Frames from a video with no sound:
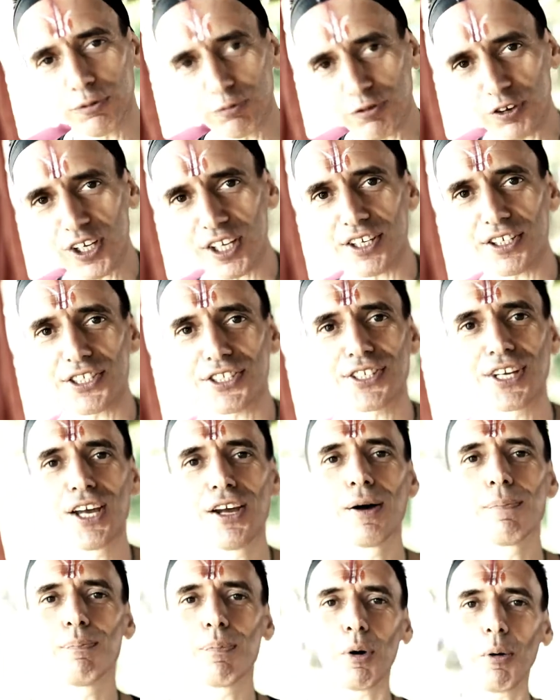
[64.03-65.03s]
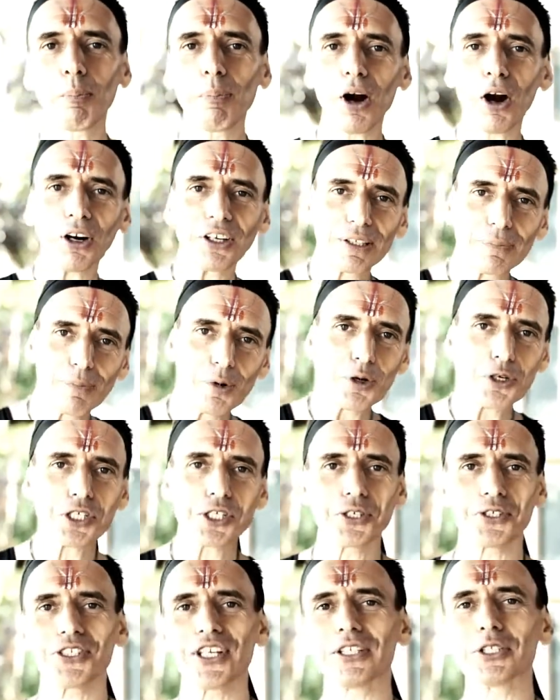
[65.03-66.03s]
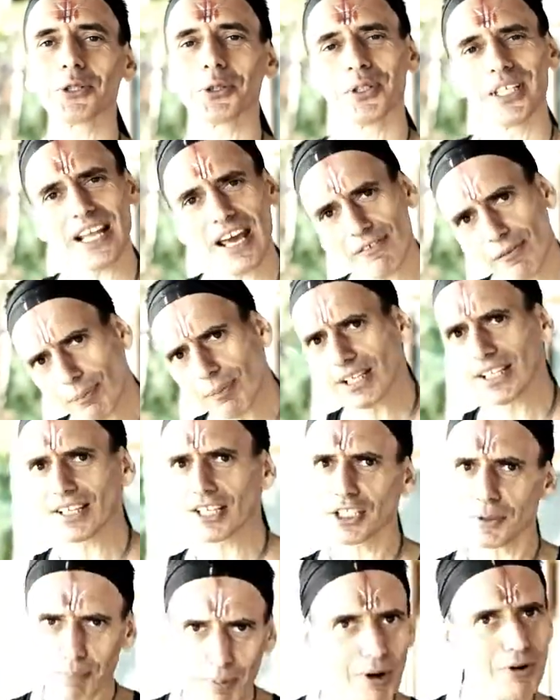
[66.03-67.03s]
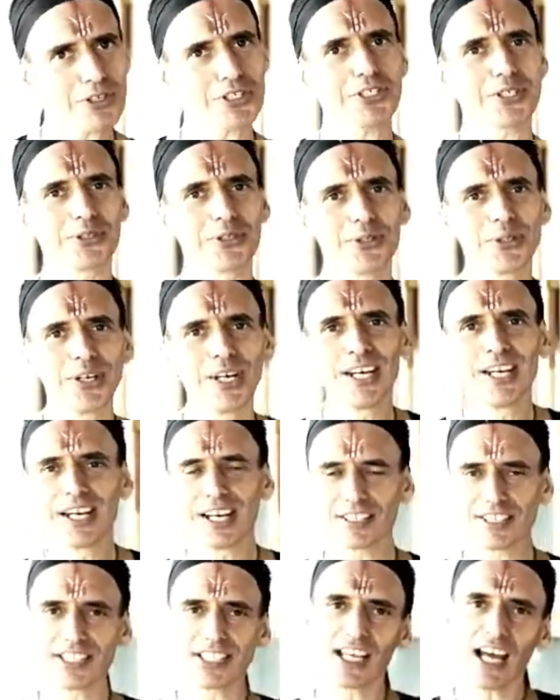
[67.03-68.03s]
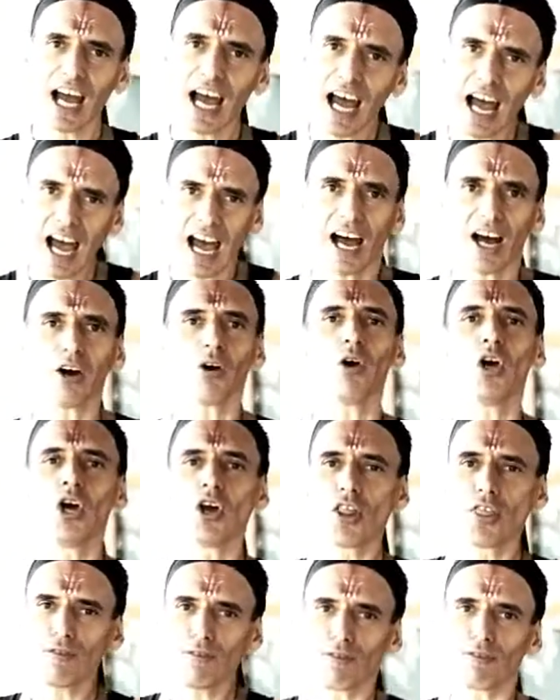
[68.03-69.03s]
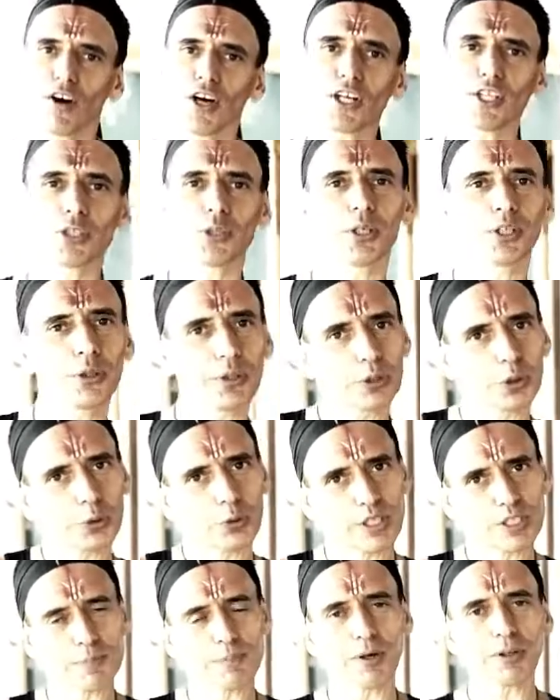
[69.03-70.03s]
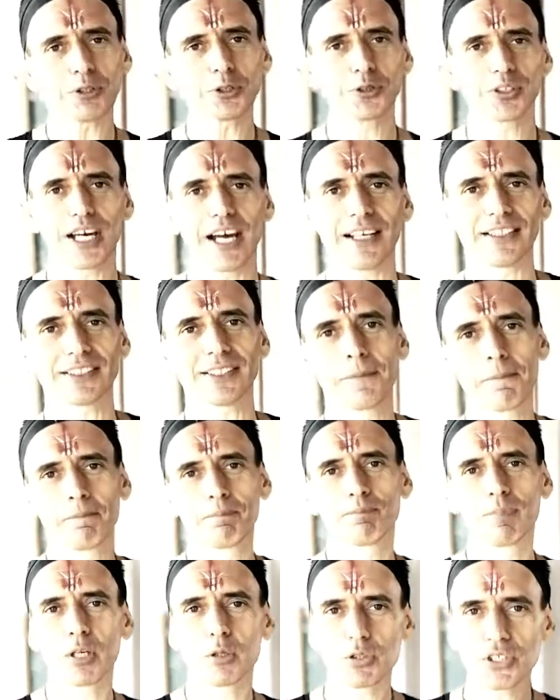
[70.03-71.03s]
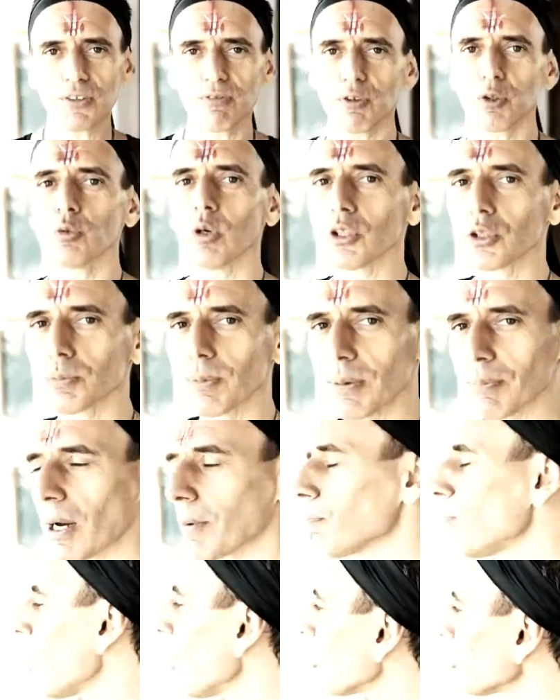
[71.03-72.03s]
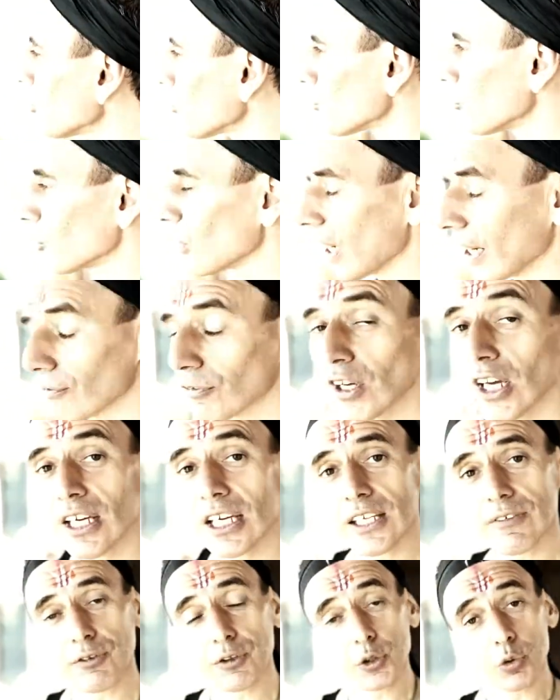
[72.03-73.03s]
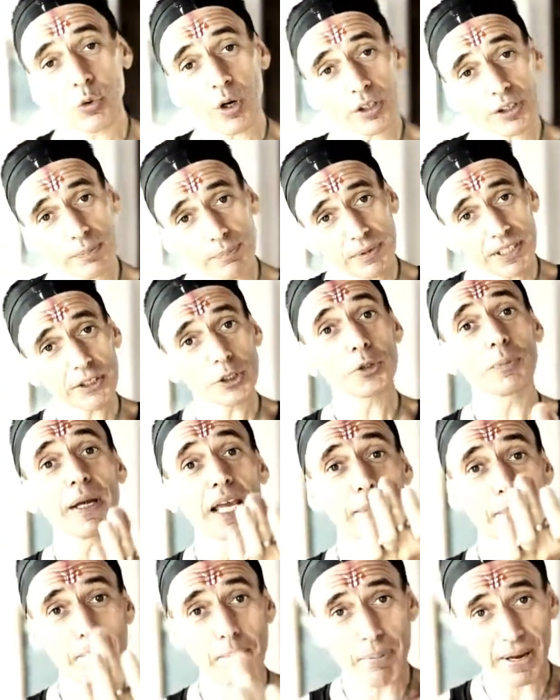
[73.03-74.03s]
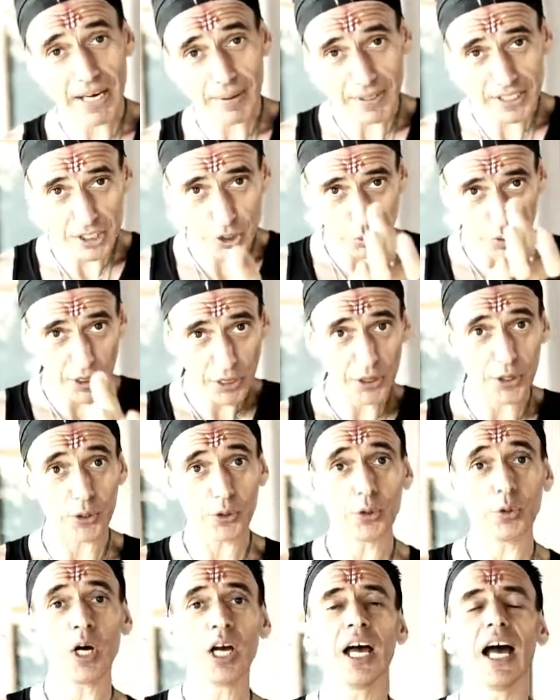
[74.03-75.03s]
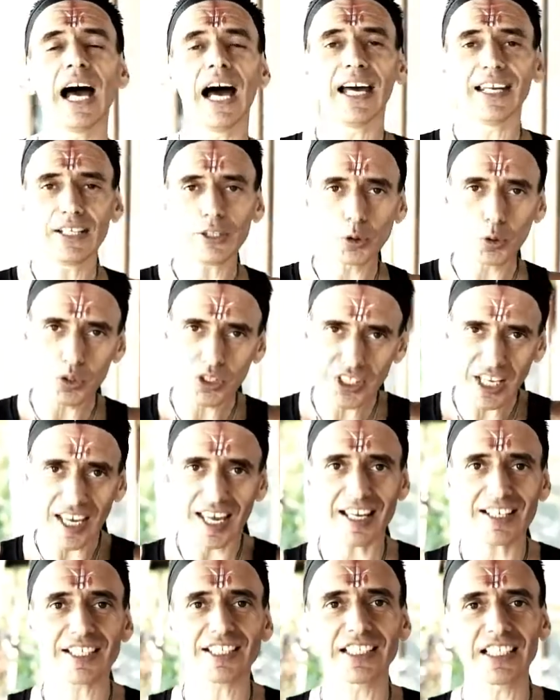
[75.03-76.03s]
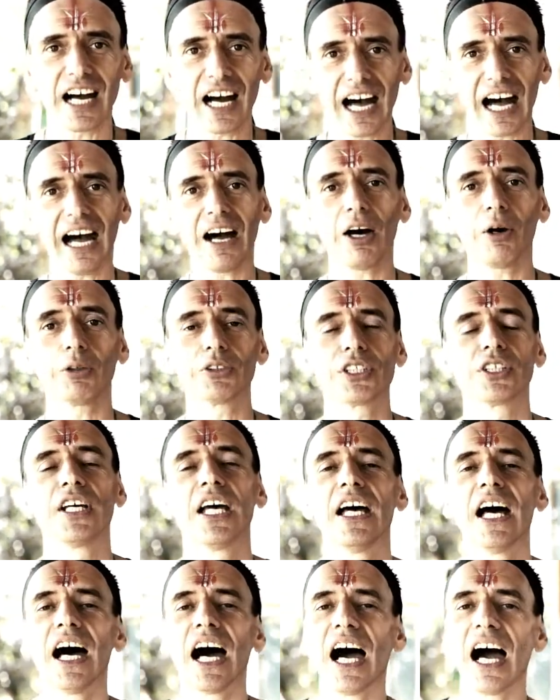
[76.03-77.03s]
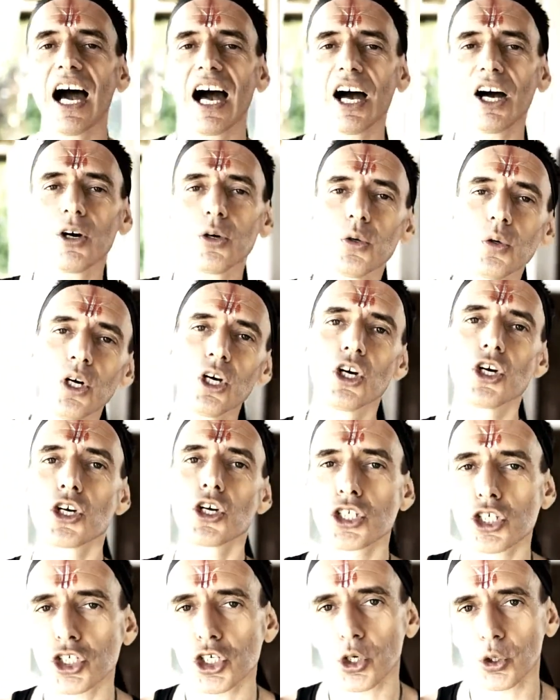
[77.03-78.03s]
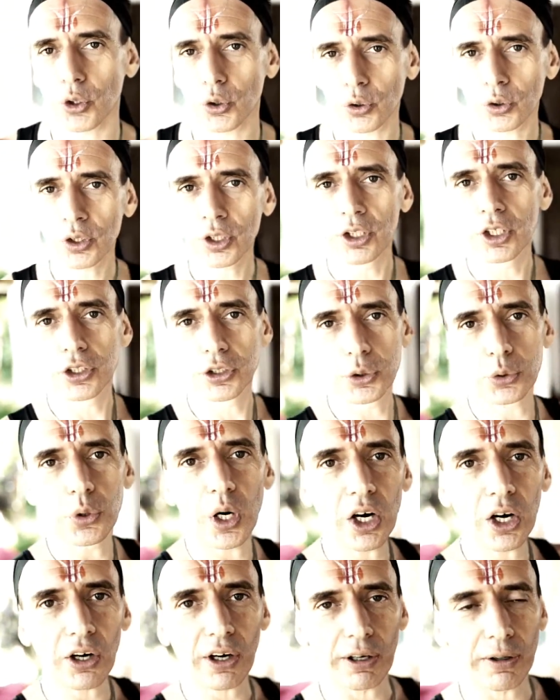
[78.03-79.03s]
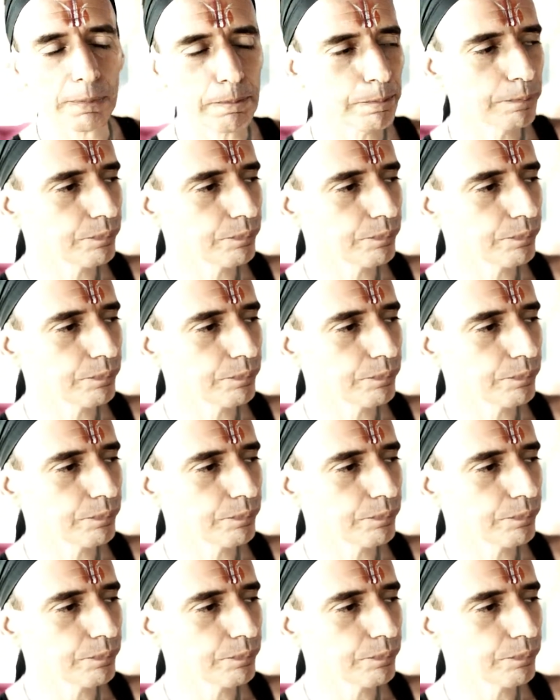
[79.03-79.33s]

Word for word: face, bombard emotions that you've never been exposed to, and see how the fuck you're going to respond to that. Because if you want to be my partner for life, if you want me to make babies with you, I need to test out how strong you are.